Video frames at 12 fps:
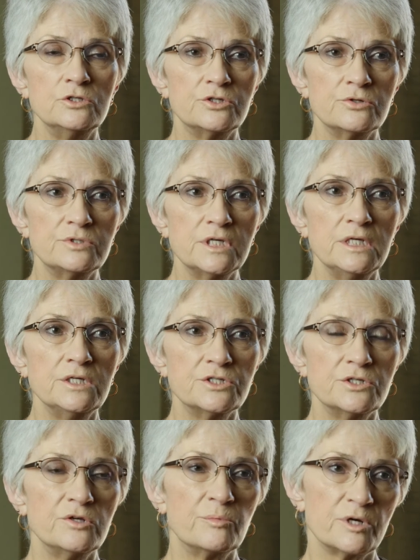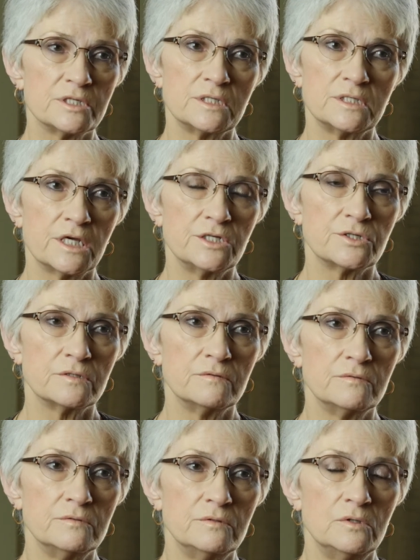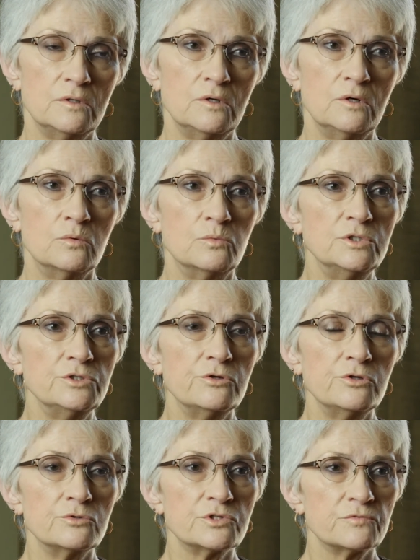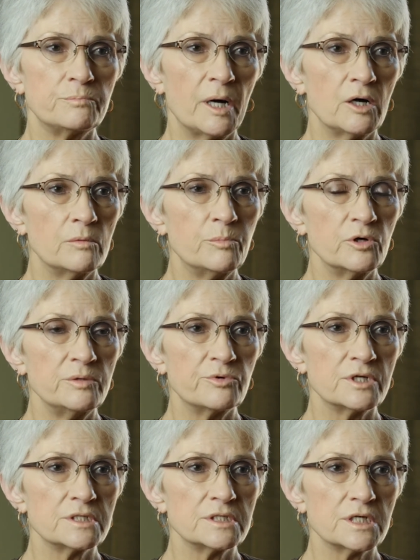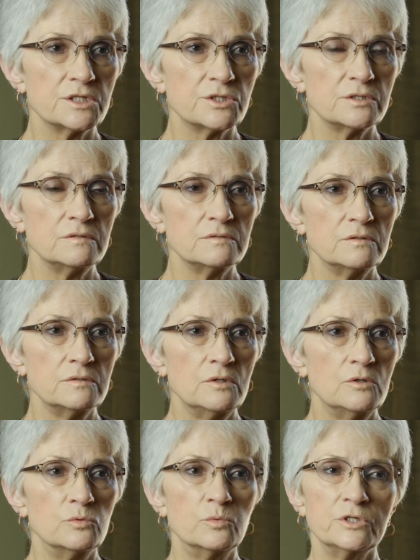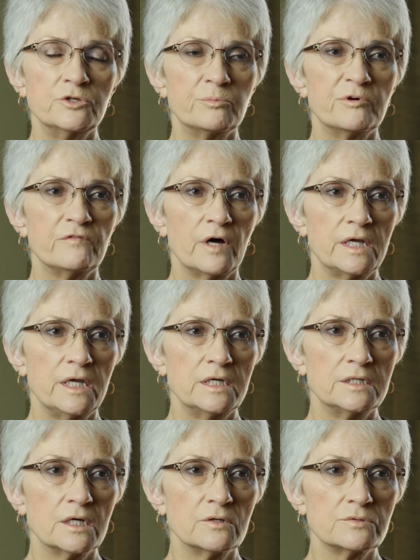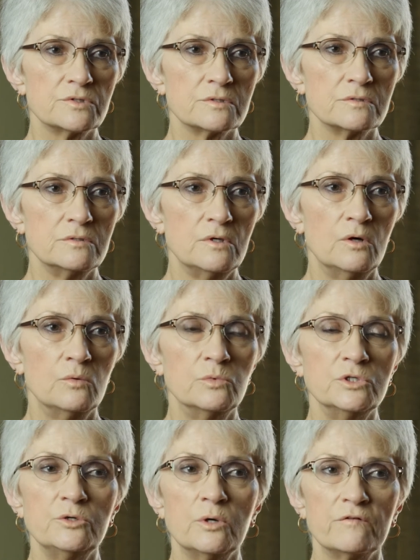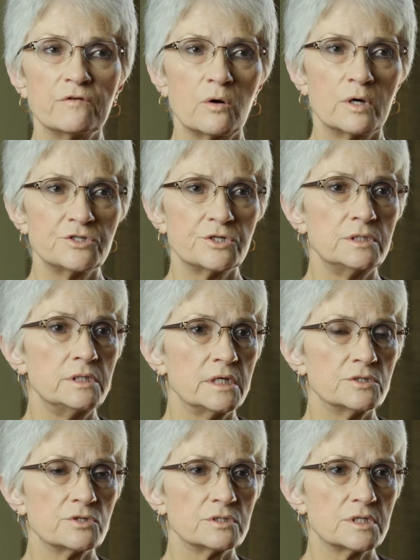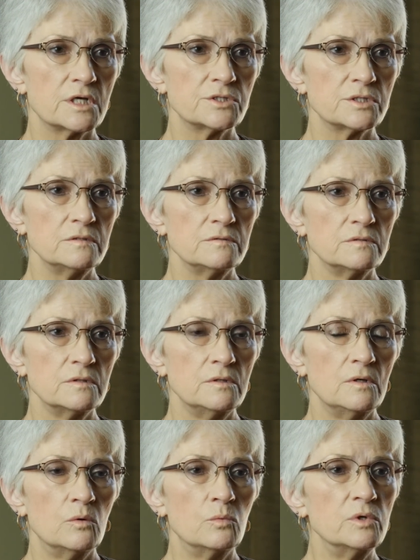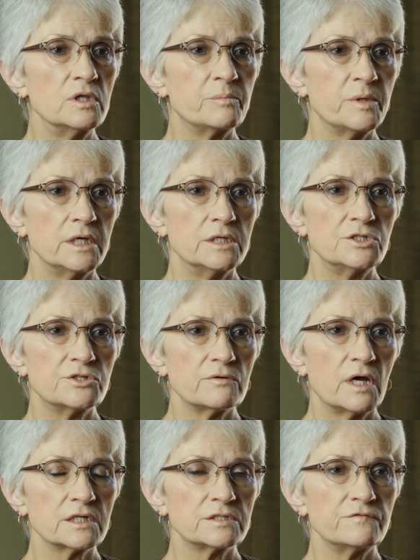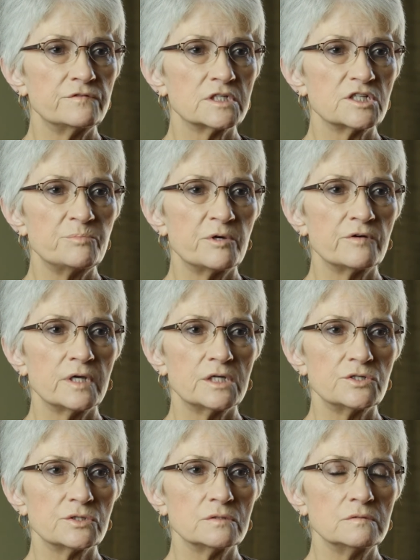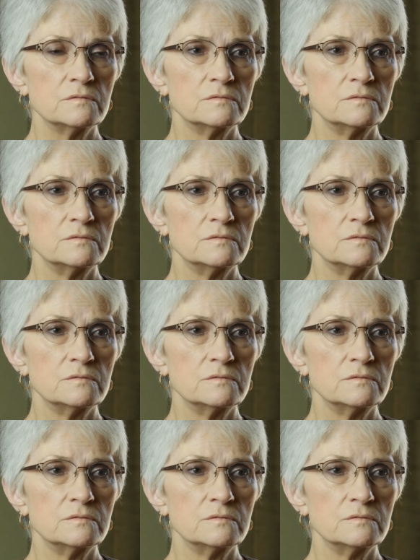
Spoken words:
to teach in your presentation? Will you use a PowerPoint presentation? Will you provide handouts? Will you have a question and answer session? Will it be interactive and experiential?